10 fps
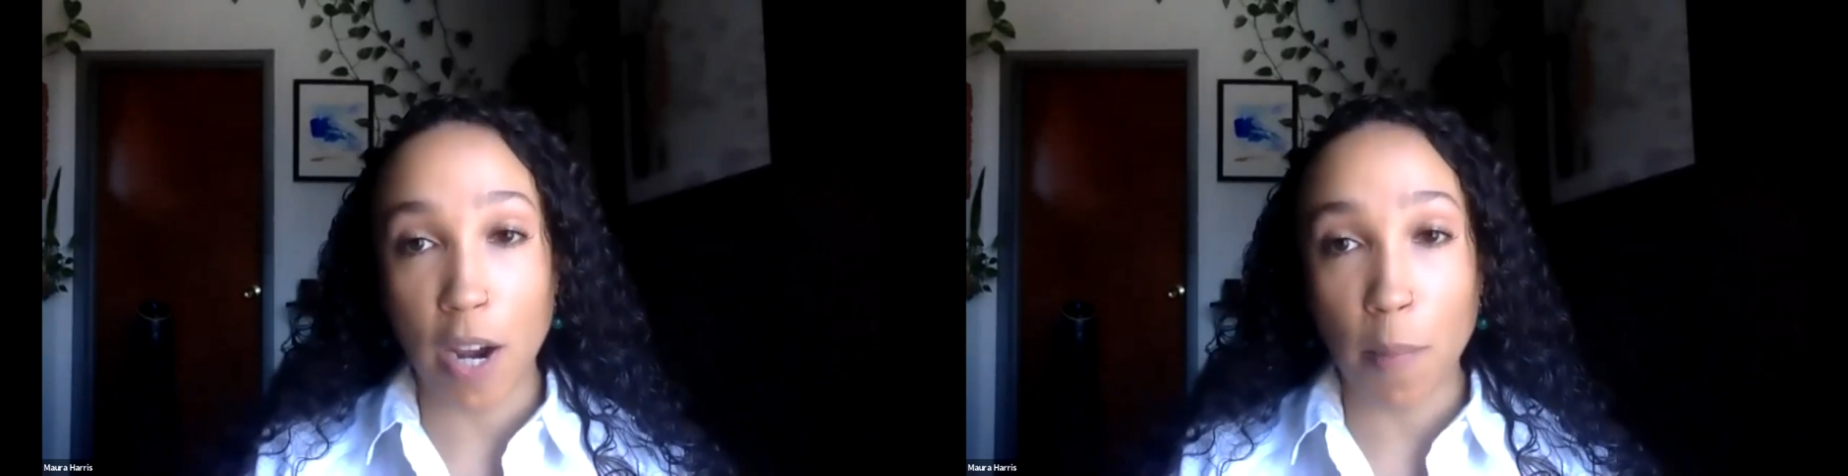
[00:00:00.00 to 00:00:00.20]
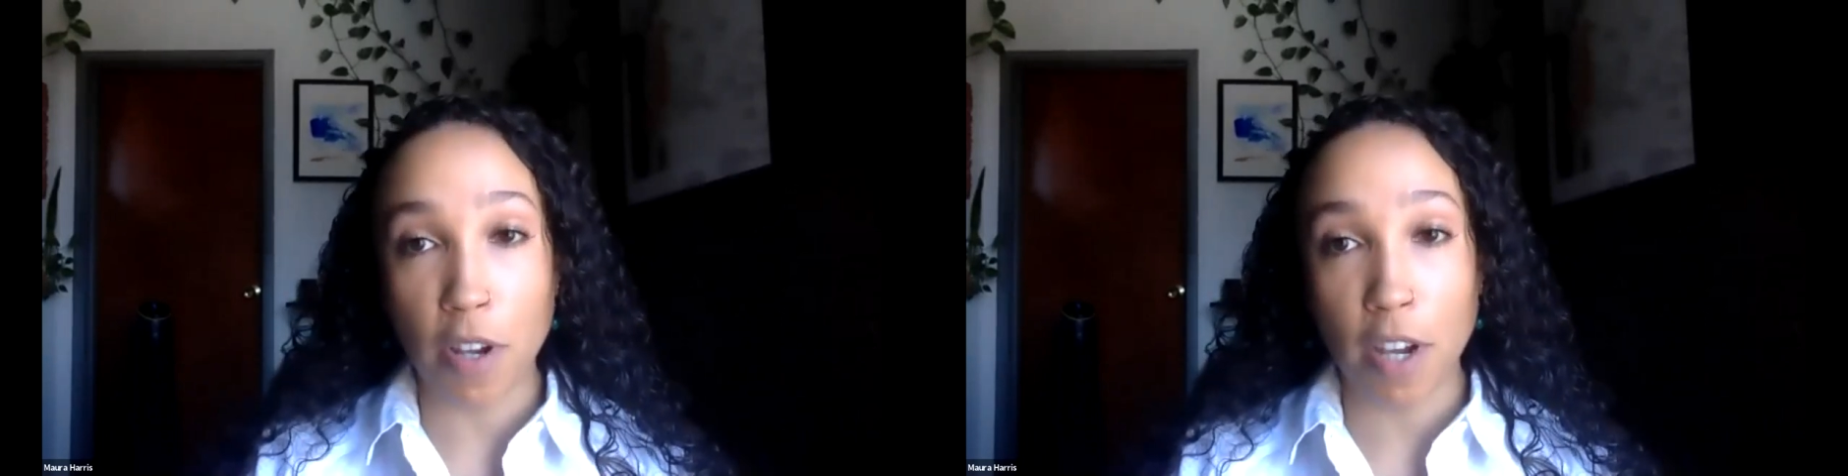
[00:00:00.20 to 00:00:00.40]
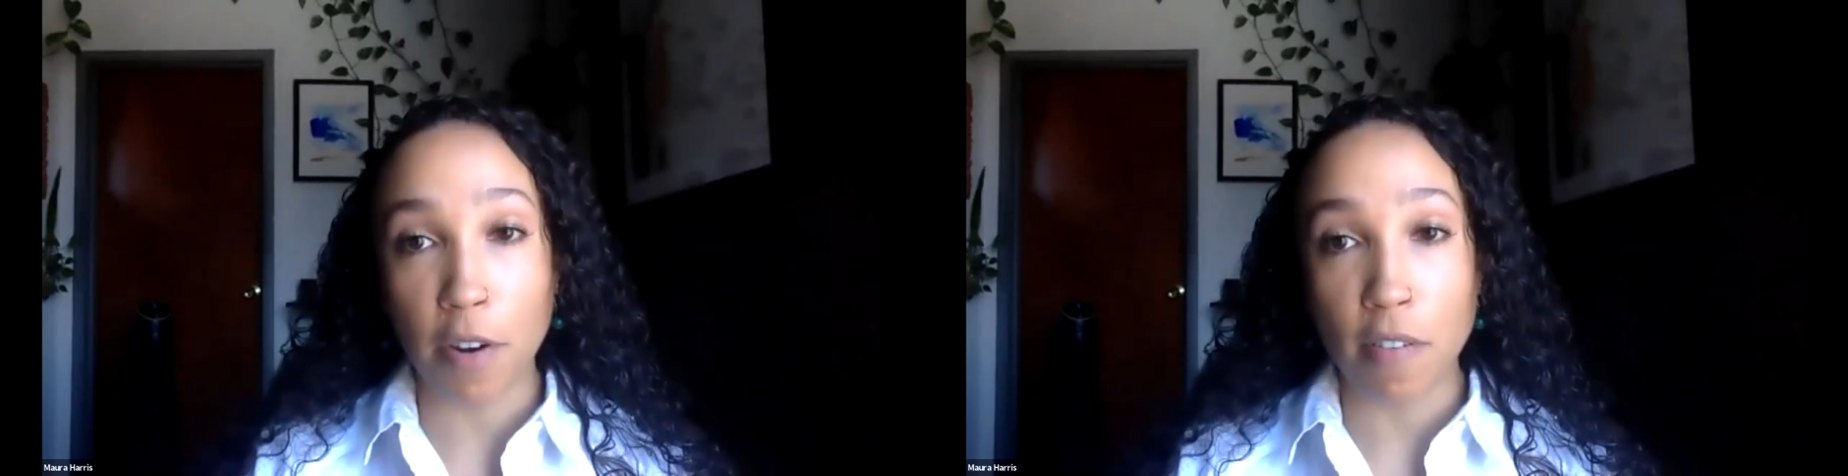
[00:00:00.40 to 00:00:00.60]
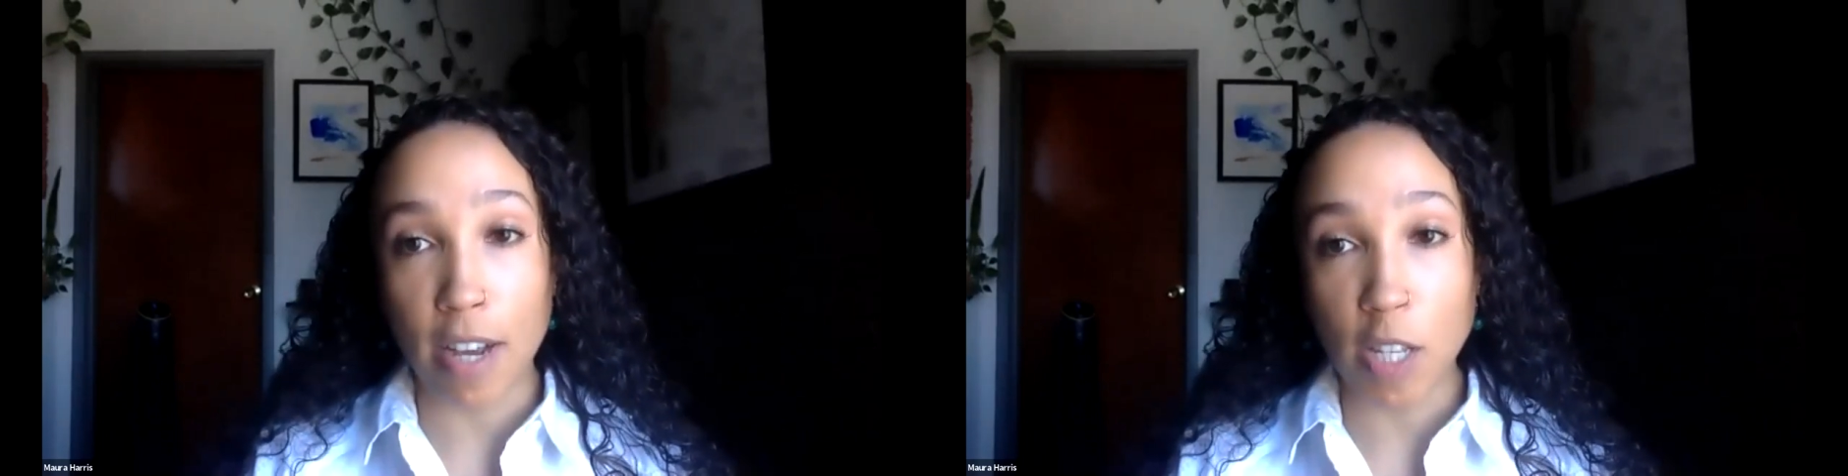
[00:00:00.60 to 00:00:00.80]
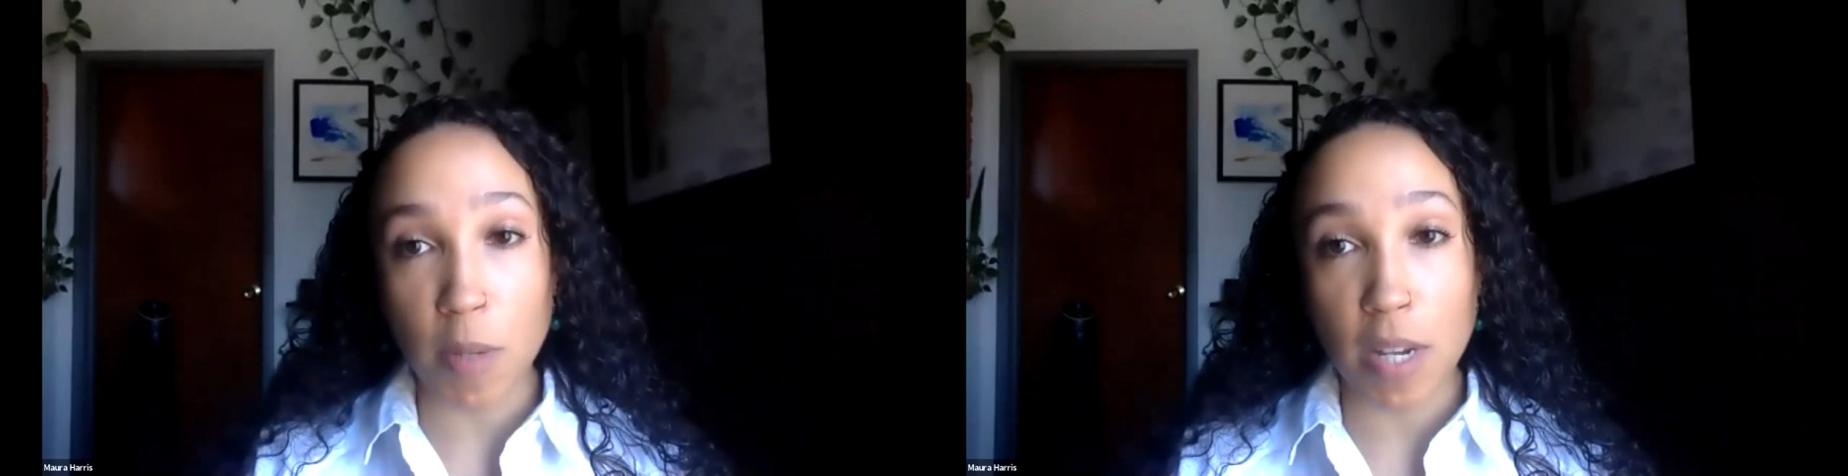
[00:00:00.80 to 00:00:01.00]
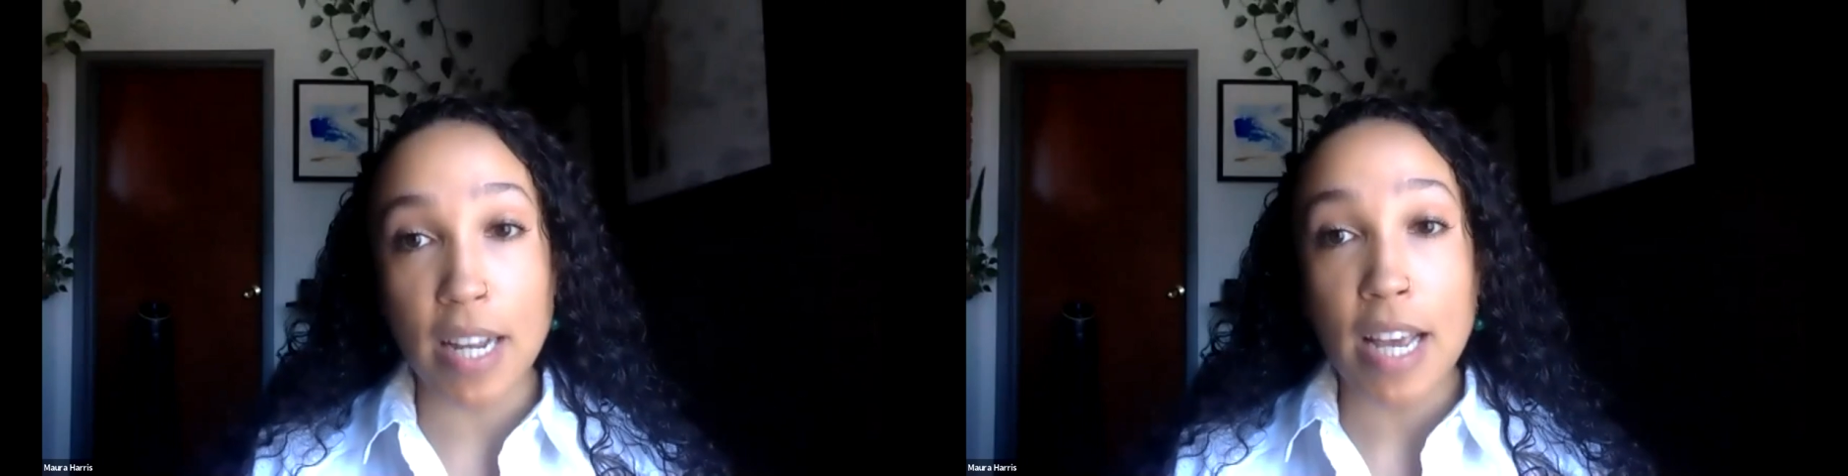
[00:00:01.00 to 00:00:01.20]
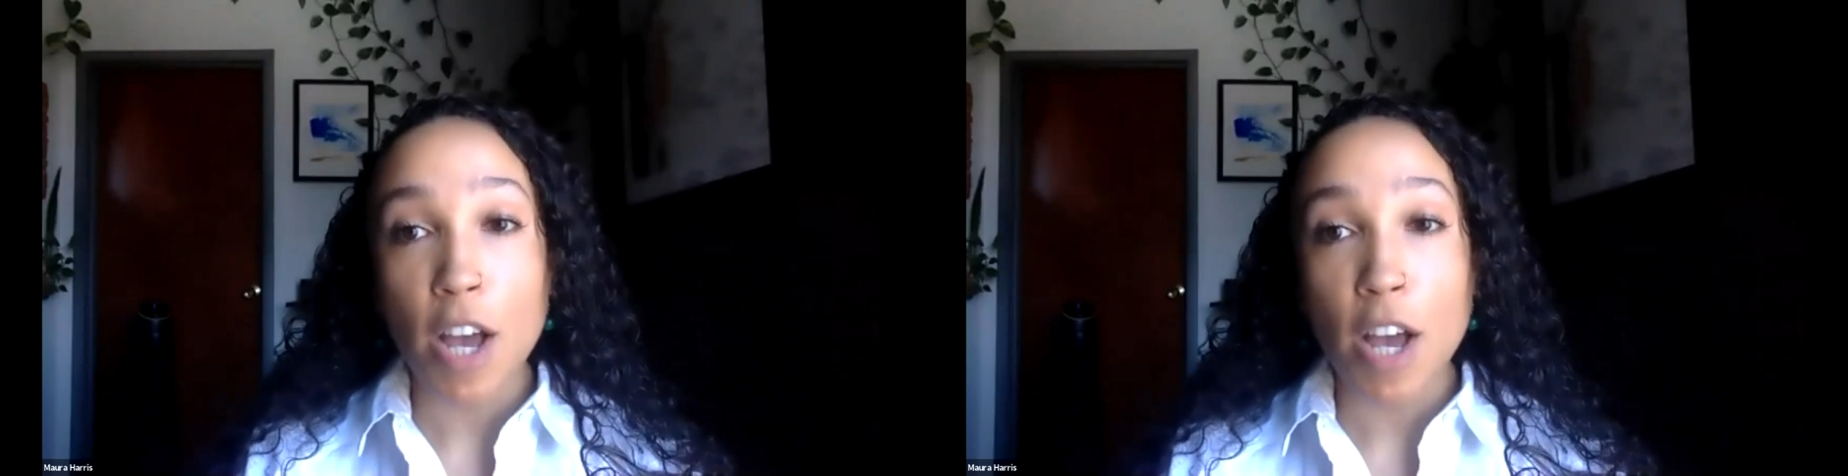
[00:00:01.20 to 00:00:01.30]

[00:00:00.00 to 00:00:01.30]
primary care investment,